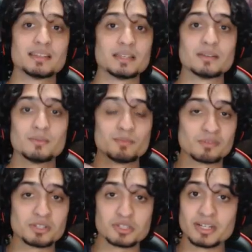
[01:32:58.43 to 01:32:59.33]
because the
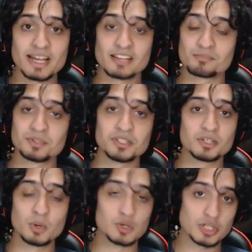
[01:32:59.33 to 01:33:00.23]
Switch already has pretty good
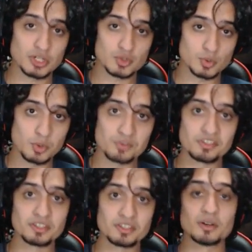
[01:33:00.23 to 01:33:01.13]
motion controls,
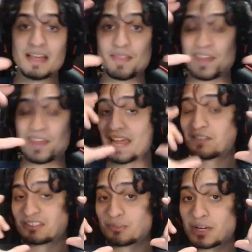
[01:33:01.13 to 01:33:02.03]
They have the
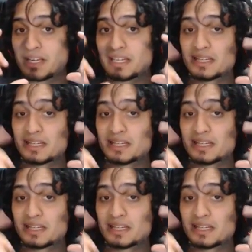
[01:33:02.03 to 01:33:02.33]
screen,